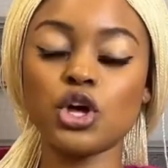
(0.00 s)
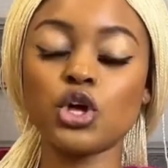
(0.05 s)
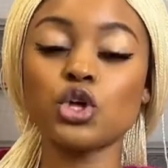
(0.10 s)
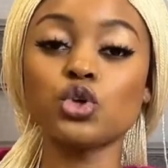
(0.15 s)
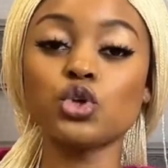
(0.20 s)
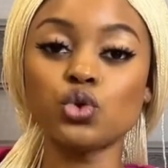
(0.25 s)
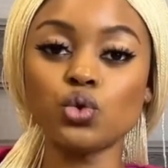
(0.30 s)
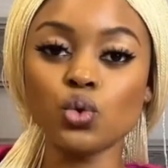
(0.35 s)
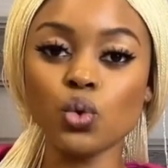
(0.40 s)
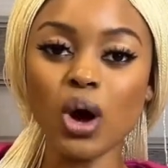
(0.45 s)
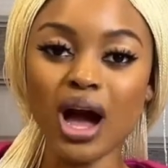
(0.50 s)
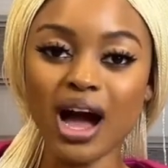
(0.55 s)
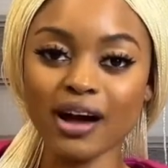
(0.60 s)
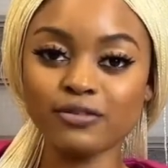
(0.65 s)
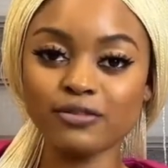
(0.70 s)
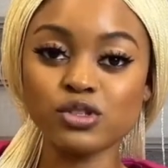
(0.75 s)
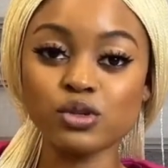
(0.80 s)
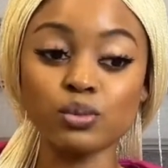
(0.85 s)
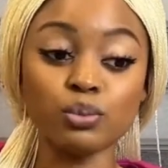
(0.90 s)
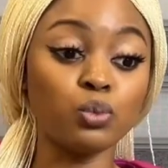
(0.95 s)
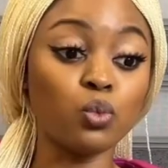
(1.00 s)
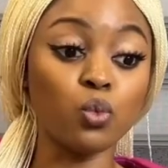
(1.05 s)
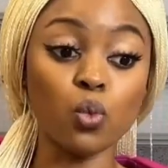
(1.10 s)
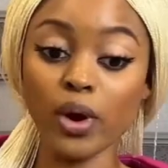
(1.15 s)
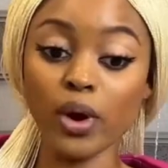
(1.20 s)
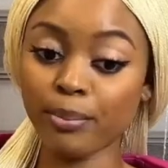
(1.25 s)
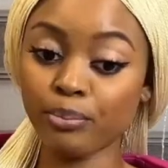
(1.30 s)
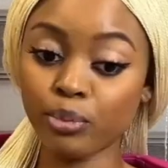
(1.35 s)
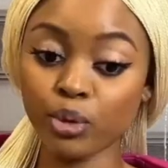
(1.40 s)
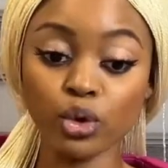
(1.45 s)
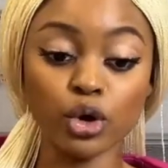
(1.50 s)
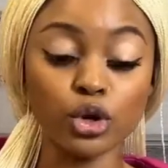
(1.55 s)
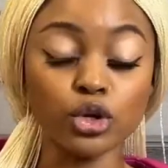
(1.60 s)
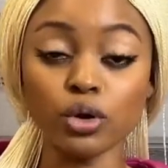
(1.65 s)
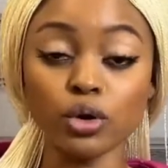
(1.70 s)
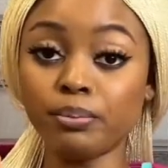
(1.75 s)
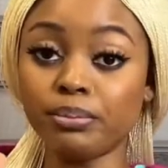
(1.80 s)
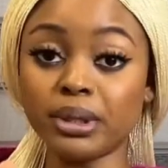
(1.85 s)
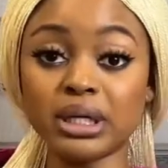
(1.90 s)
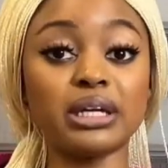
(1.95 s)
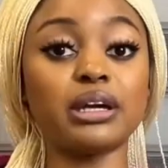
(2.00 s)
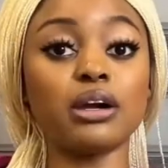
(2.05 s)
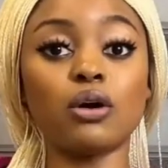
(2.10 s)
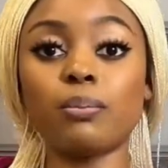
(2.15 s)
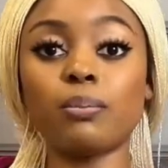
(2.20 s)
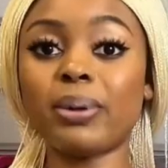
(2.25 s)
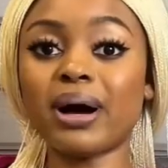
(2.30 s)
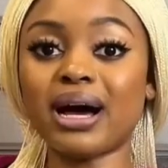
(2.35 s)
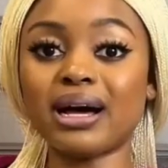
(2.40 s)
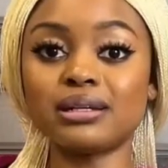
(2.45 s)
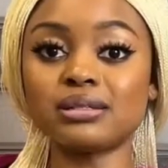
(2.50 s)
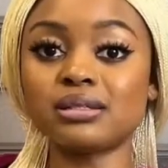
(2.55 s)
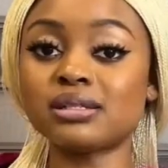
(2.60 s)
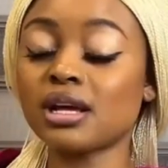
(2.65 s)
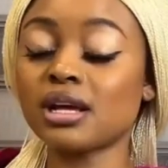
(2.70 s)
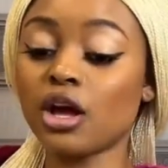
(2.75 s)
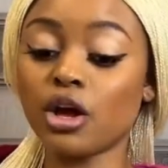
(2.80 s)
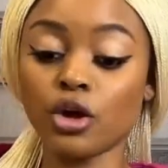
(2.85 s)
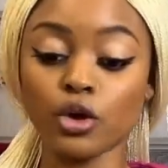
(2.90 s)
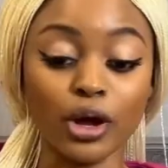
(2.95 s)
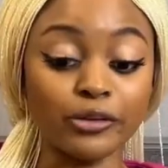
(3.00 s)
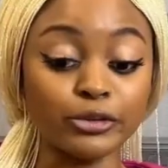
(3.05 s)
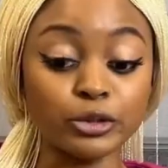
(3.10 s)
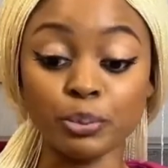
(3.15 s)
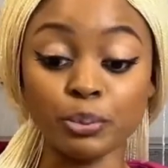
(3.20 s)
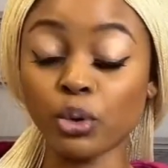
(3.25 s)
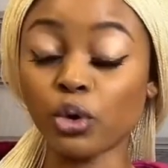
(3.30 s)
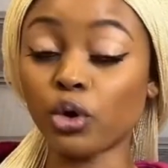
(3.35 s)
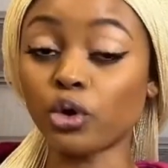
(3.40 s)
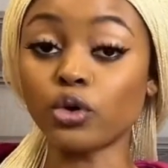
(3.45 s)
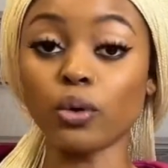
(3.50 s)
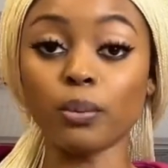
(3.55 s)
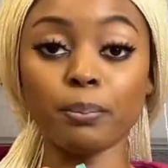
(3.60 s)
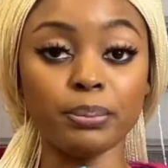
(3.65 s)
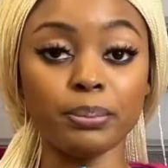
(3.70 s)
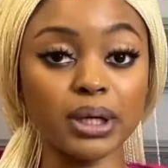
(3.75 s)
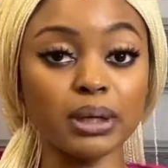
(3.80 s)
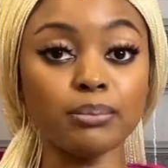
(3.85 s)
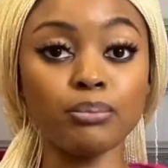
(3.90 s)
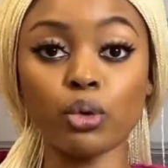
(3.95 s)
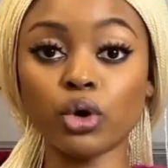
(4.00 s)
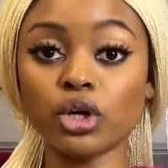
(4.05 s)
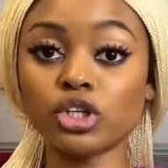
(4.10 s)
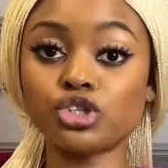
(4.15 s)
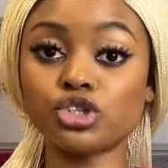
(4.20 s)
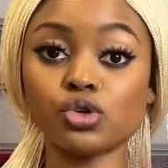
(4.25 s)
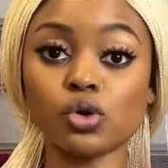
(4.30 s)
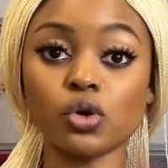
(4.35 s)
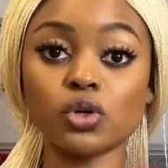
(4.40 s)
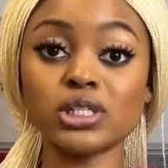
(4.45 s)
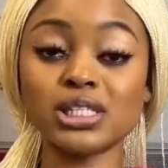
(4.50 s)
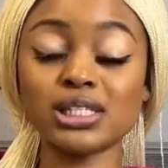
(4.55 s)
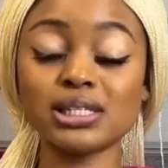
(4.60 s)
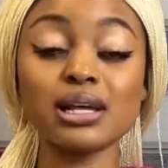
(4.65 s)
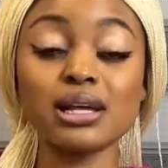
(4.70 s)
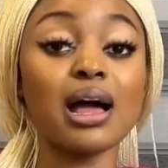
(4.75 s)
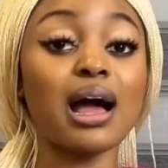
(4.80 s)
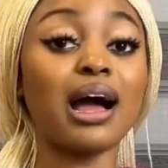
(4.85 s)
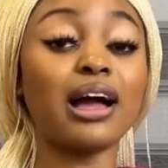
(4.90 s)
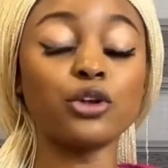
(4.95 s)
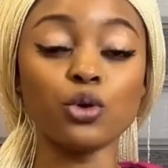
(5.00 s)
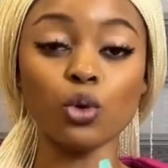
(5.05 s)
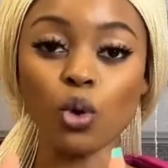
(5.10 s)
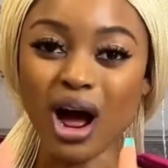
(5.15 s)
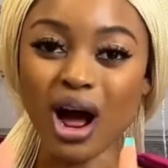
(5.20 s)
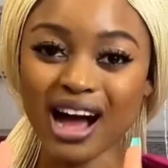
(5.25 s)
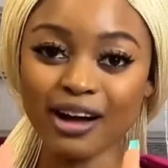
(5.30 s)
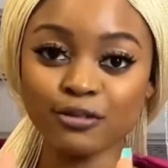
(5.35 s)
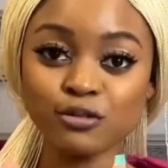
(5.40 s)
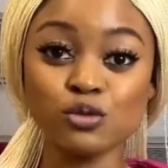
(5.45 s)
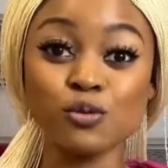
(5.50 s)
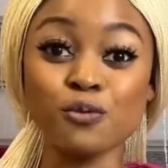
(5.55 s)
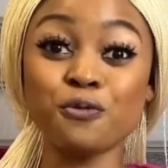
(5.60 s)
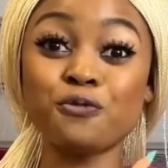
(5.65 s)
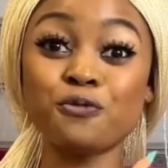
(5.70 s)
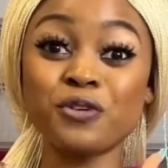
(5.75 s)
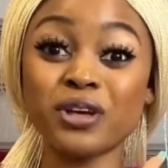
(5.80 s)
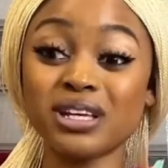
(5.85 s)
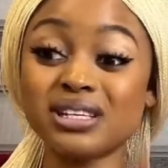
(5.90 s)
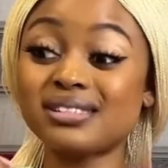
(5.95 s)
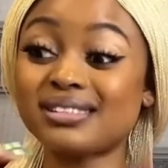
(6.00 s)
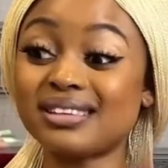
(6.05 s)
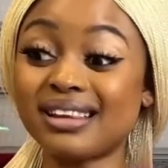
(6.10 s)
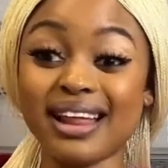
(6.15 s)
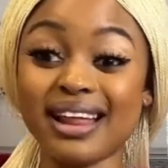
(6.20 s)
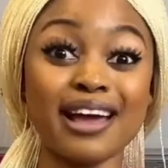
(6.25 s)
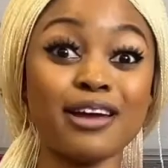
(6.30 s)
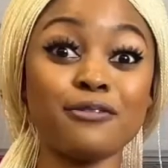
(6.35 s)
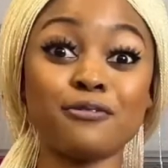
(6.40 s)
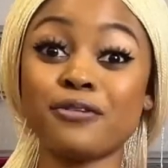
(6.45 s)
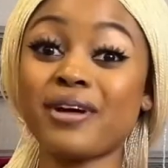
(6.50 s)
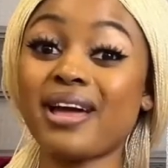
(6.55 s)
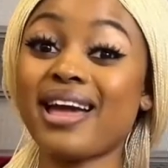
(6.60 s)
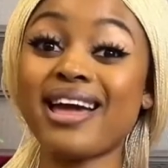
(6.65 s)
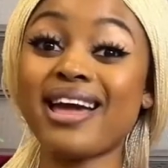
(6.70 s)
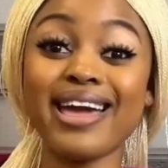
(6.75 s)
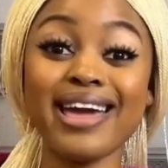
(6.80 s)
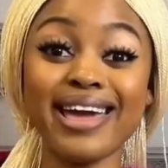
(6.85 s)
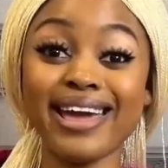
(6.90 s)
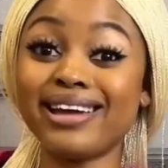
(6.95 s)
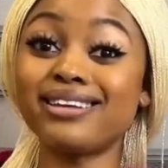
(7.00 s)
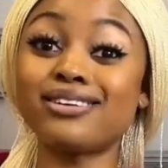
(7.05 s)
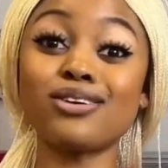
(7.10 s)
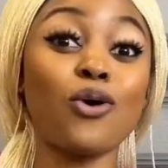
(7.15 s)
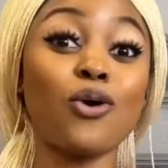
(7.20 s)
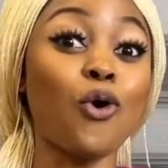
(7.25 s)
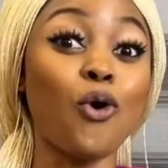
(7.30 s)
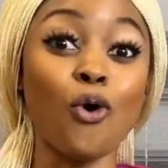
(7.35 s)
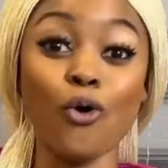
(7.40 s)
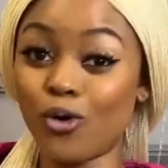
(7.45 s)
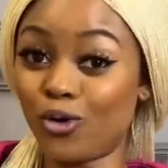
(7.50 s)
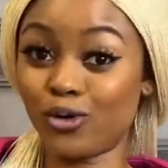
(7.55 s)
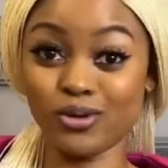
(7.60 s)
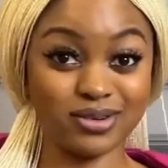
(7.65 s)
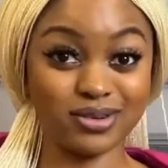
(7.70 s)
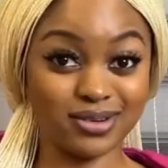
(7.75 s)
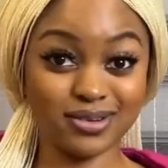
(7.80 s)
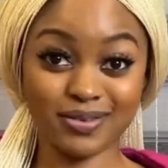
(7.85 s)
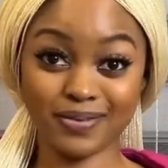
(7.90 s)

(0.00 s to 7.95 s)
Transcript: You have to put on your big girl pants, you have to put on your big boy shorts, and you have to face life head on.